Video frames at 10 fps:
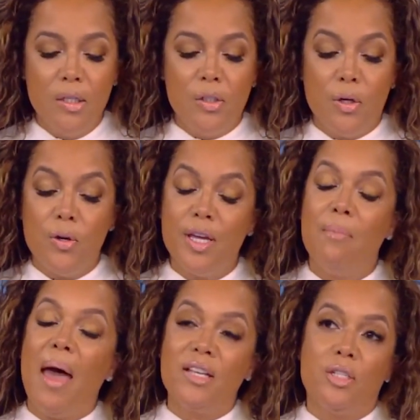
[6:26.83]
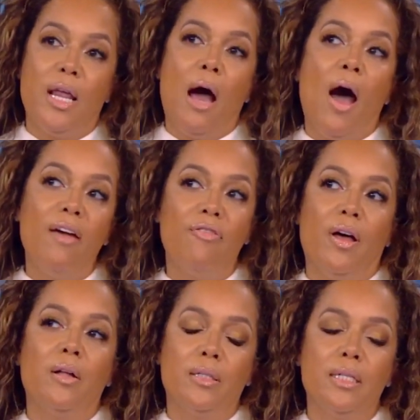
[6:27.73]
So you can imagine how I
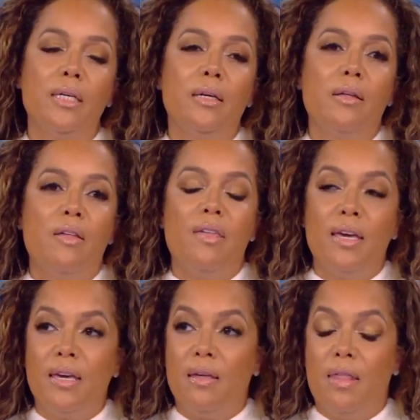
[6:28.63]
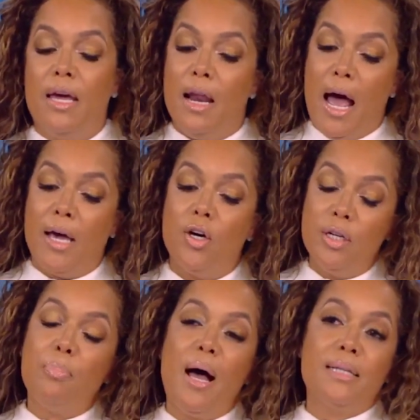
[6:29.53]
felt thinking that I
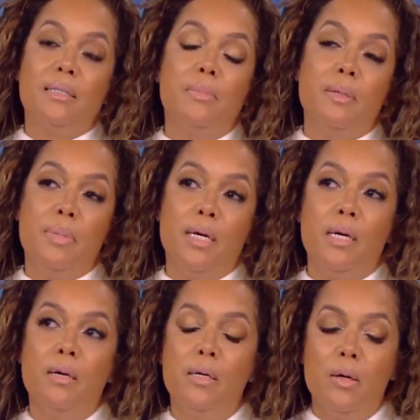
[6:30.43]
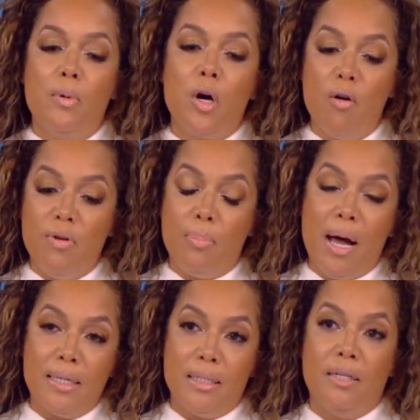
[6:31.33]
could possibly be COVID
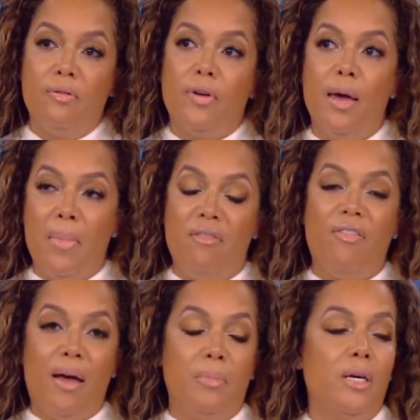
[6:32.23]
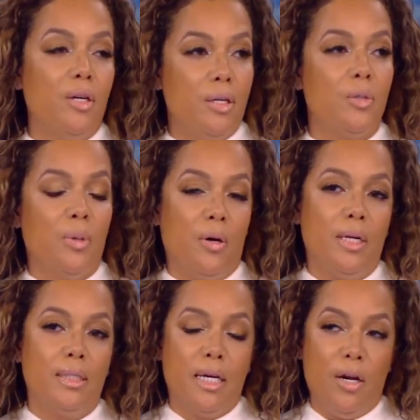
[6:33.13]
positive and my family could
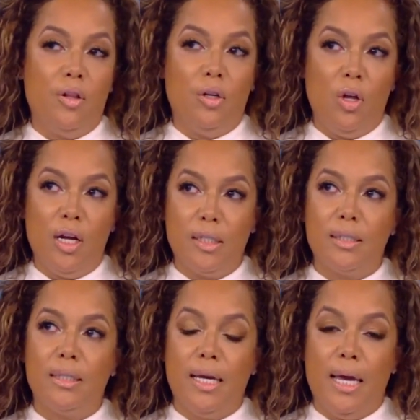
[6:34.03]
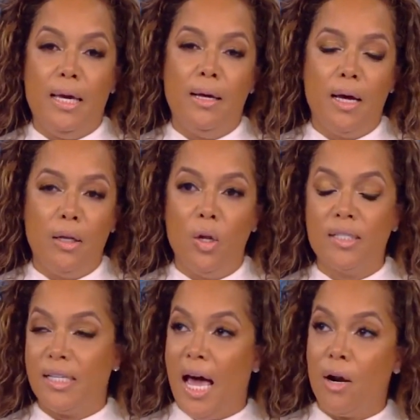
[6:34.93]
experience another loss, a
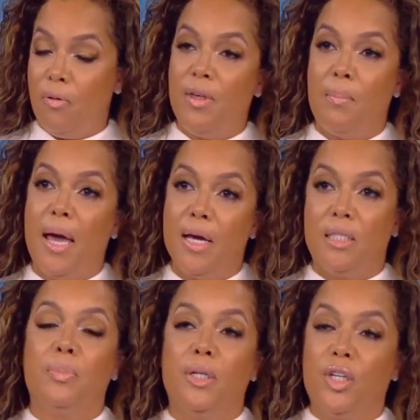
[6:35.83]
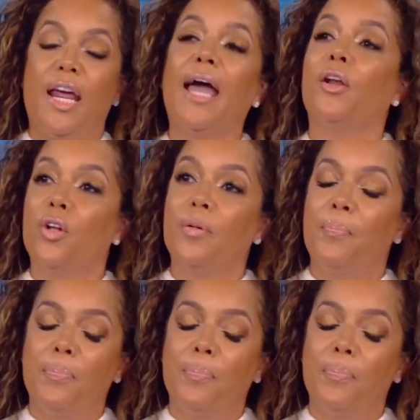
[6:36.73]
loss that I don't think my husband could handle.